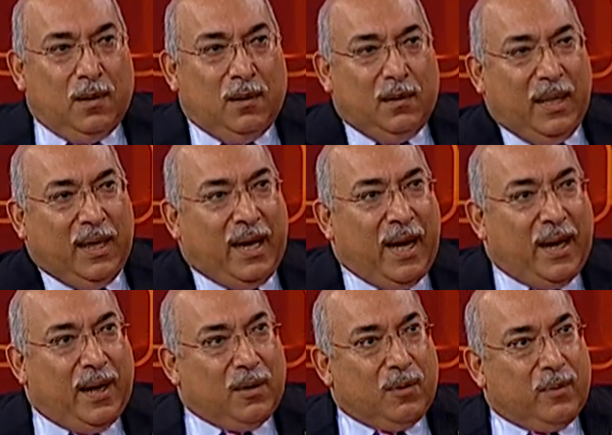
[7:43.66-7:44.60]
they can't
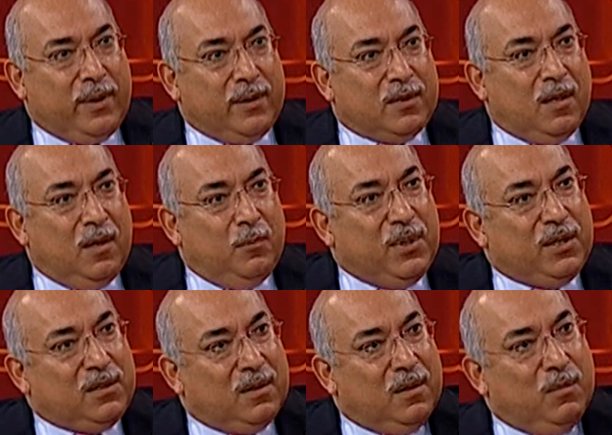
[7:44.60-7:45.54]
get a raise
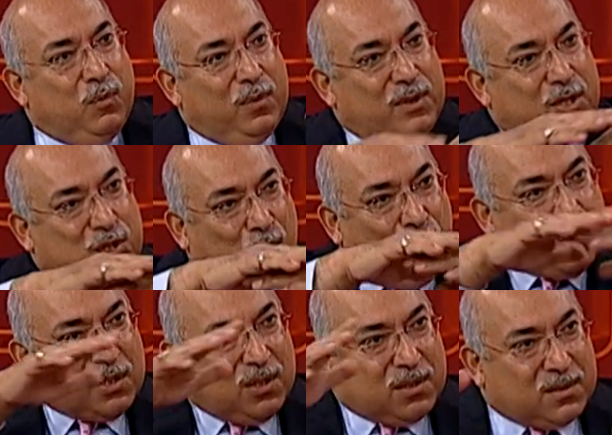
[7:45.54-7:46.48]
because this whole
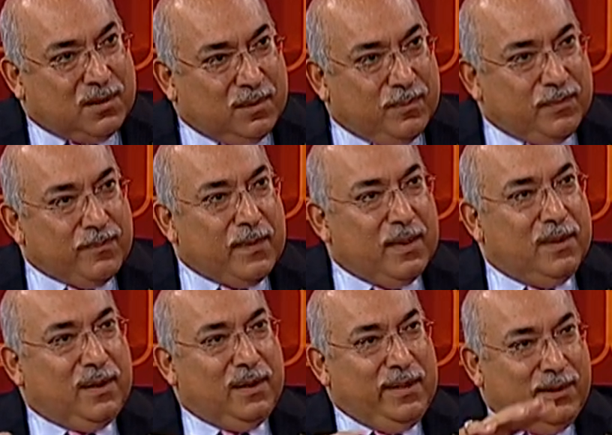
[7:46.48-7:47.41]
system,
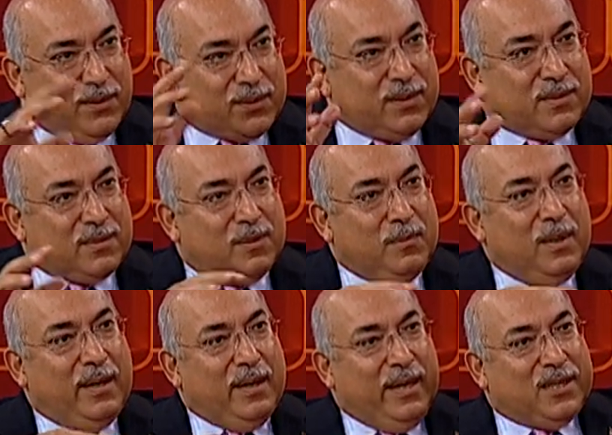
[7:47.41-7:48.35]
the legal system,
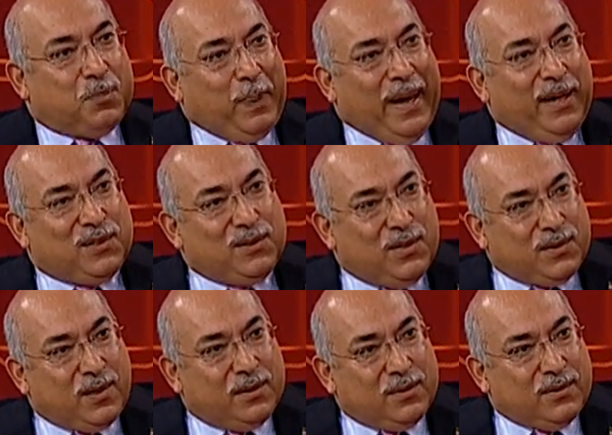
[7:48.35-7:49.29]
it's pegged to the
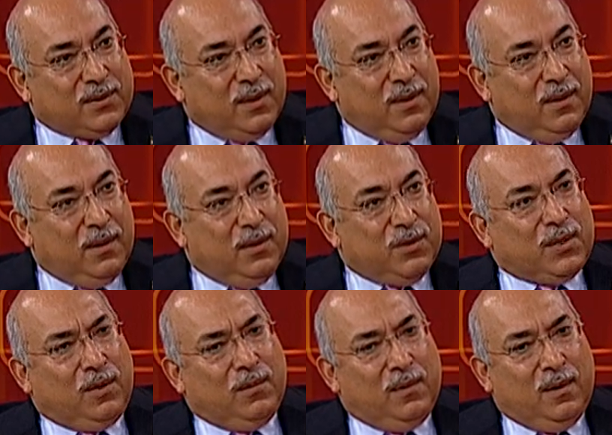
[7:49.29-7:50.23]
judges.
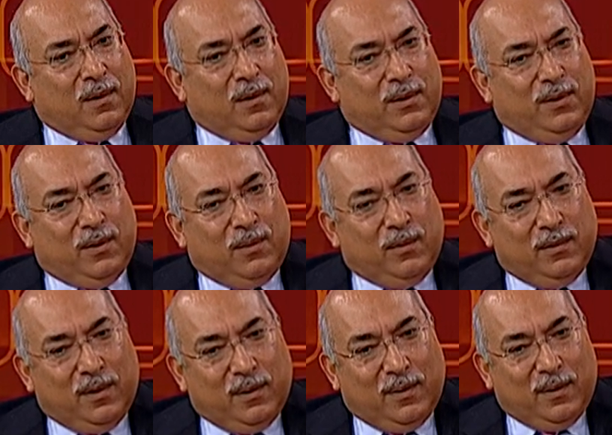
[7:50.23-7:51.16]
So,
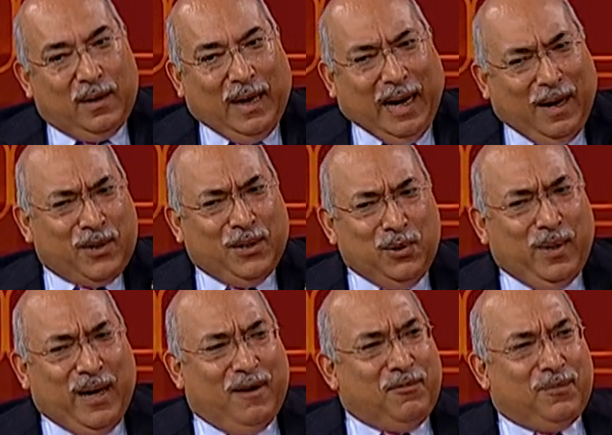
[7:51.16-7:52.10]
how can you
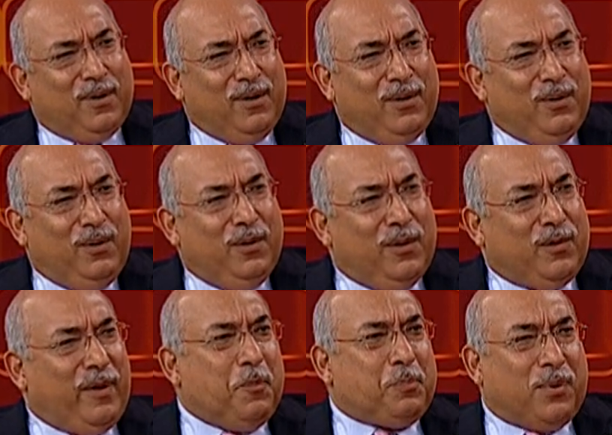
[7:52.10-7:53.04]
have
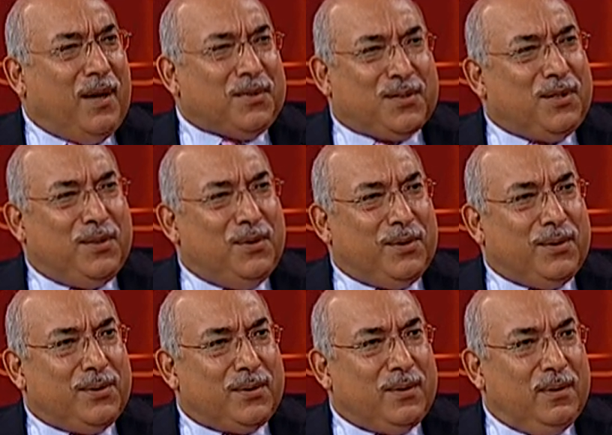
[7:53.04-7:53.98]
great
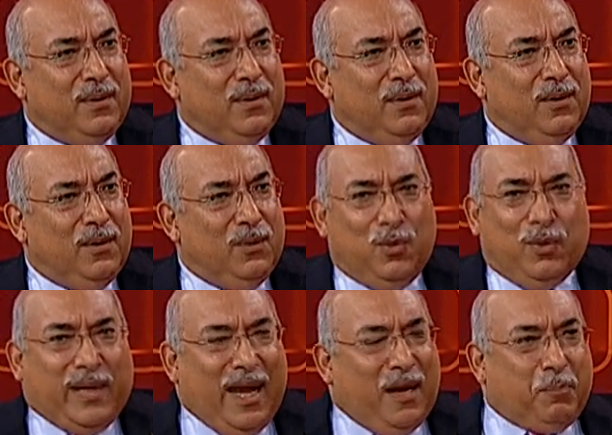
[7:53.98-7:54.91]
prosecutors who
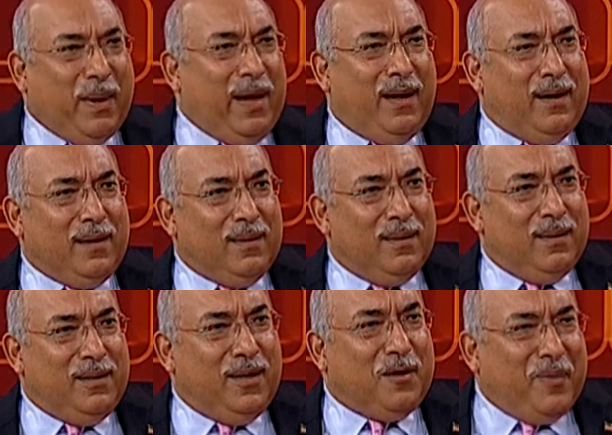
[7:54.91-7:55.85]
can't pay
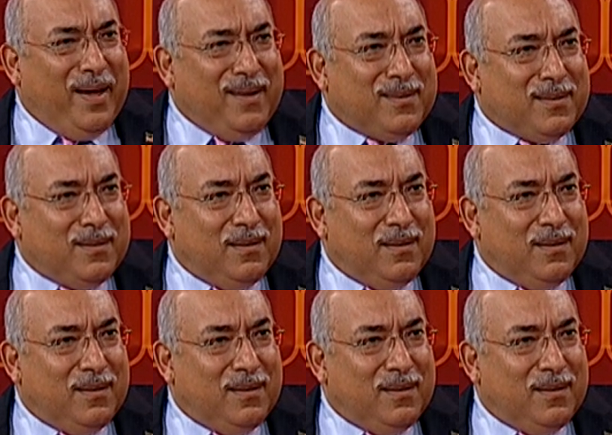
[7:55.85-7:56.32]
their rent?